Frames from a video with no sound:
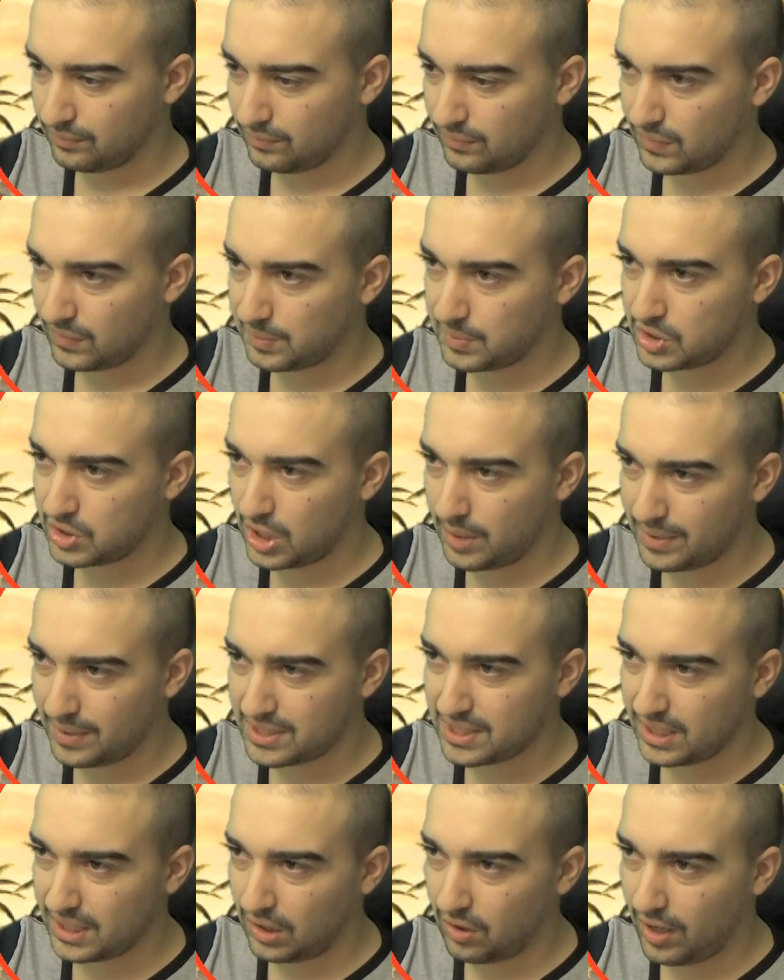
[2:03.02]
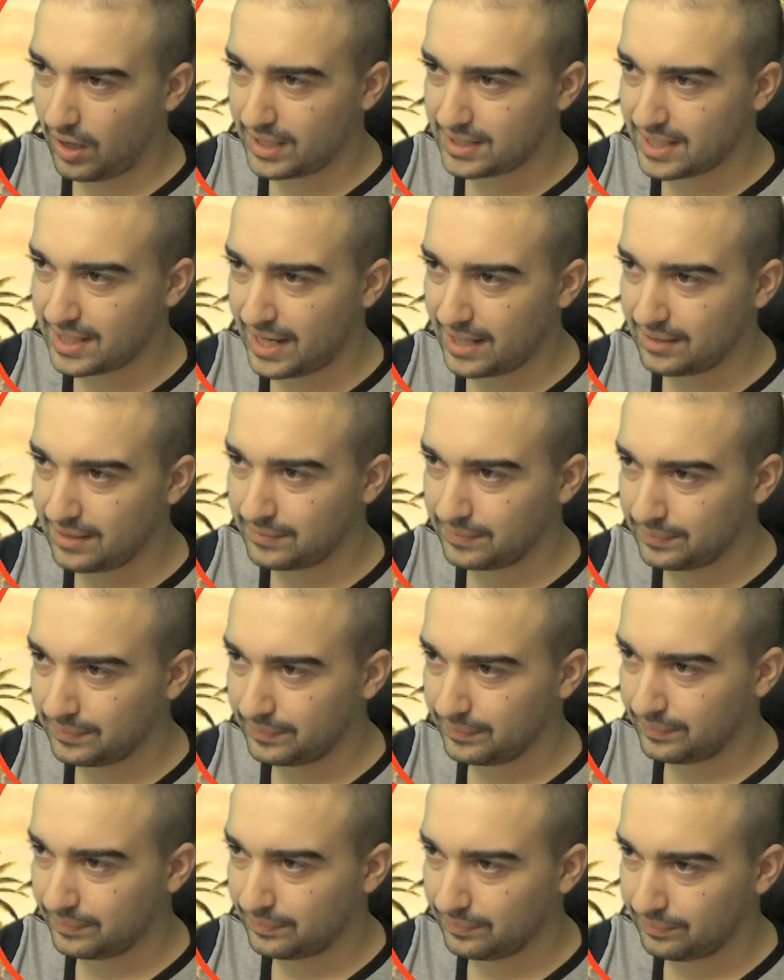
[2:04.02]
I'm assuming this is a lion's head.
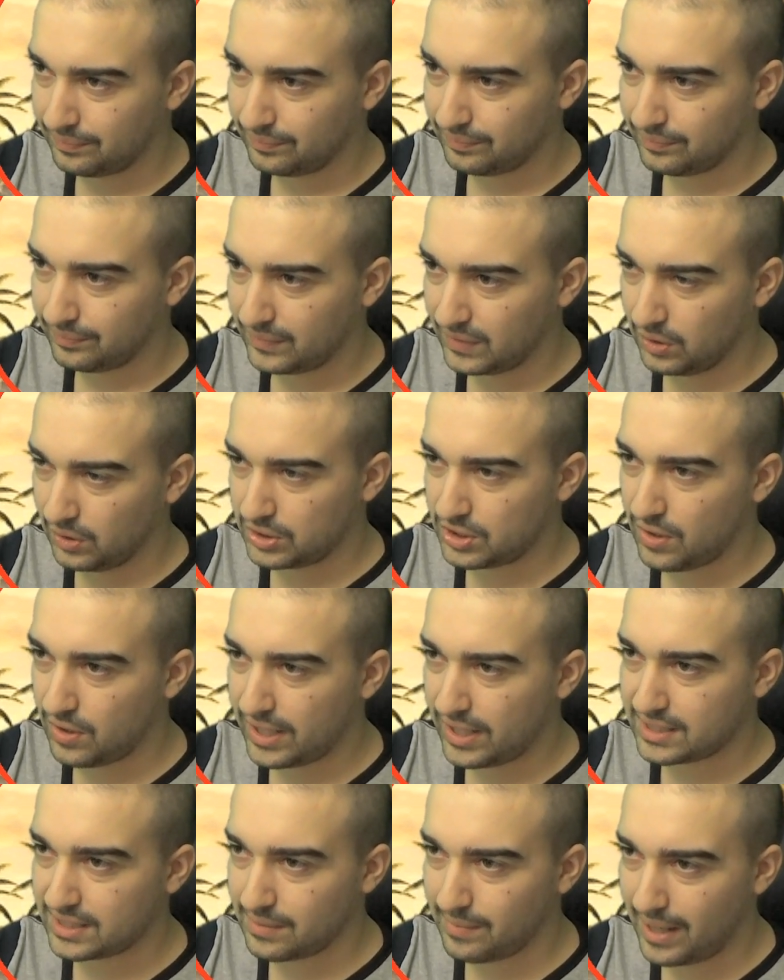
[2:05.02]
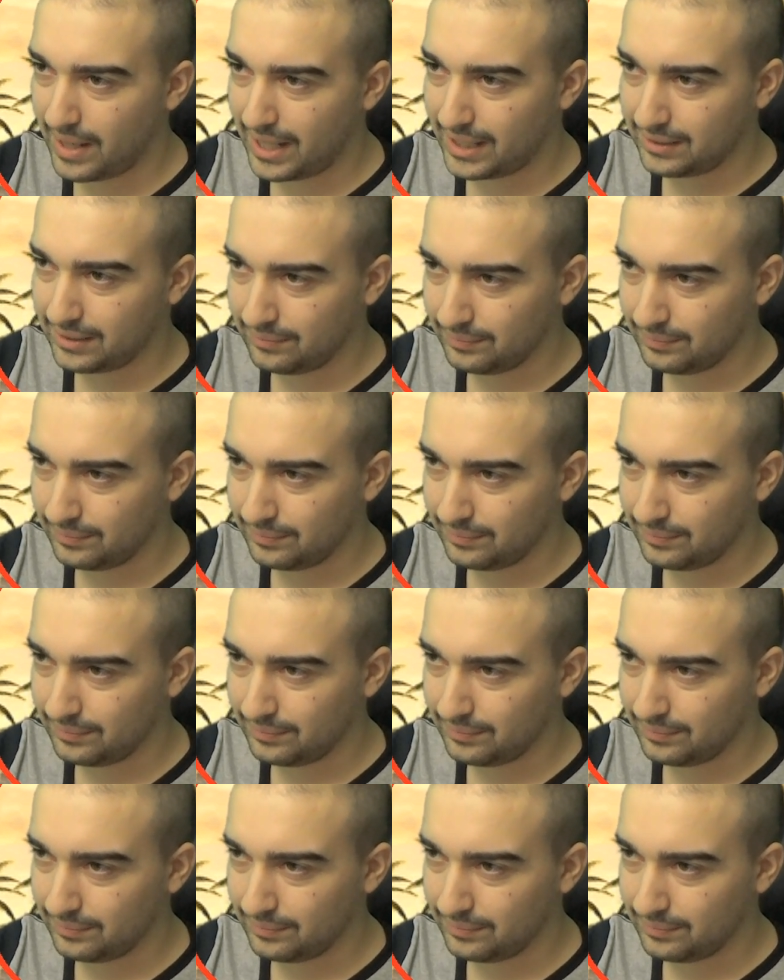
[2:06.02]
Looks like it to me.